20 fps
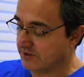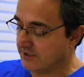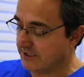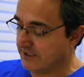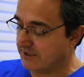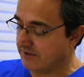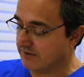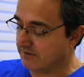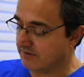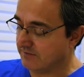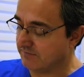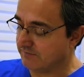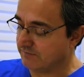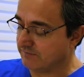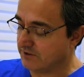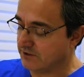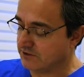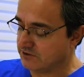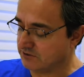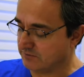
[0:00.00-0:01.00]
ear in
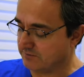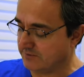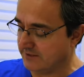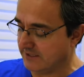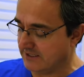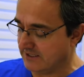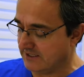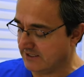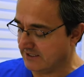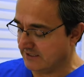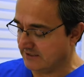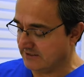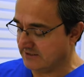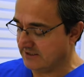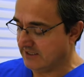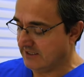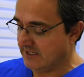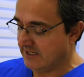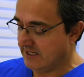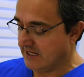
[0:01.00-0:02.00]
front or behind,
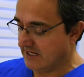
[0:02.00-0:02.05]
mm-hmm.